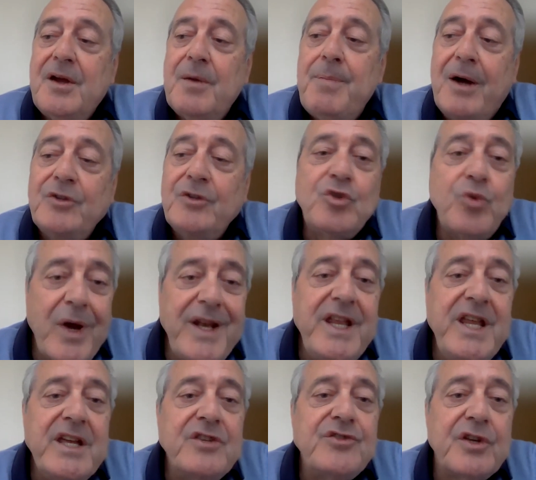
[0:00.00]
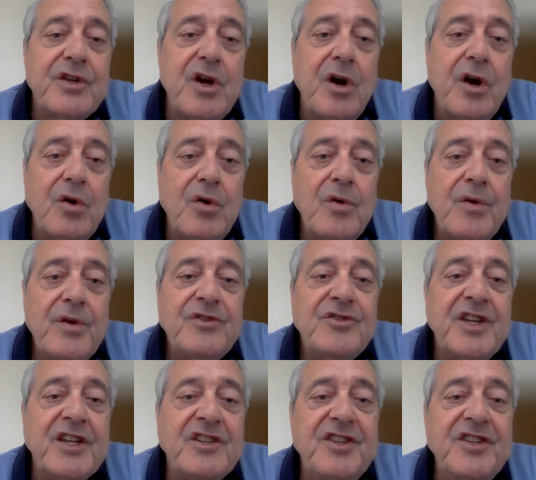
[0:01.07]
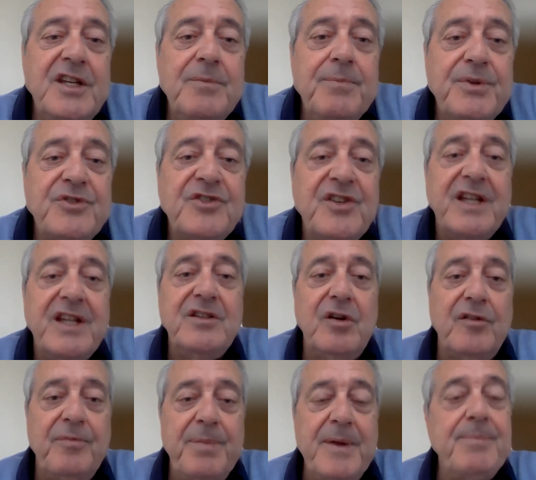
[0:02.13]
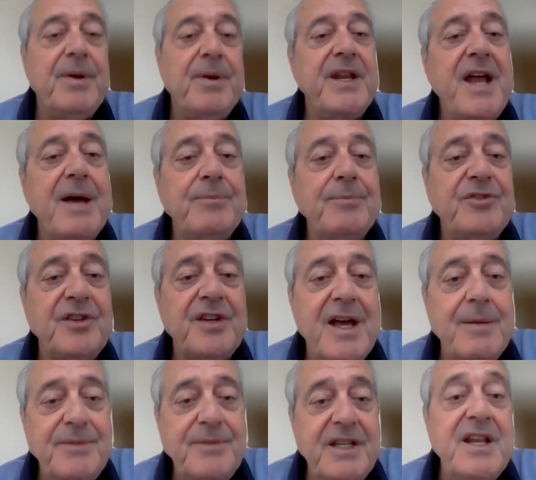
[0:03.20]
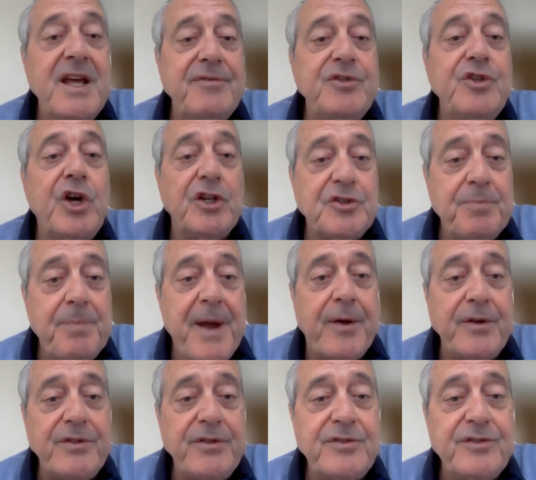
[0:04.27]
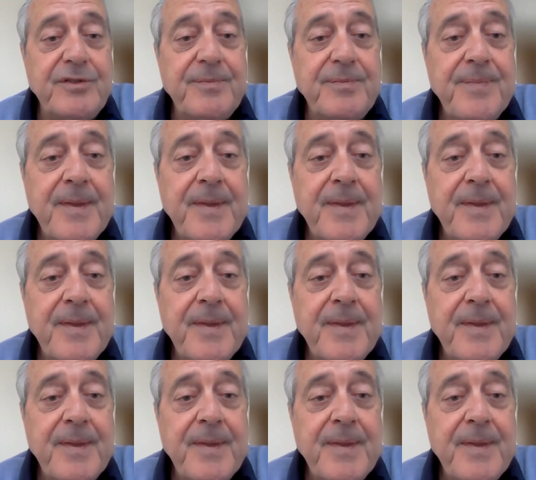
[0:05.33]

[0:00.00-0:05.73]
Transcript: about 20 years ago, 16% of people in Amsterdam didn't have Dutch parents.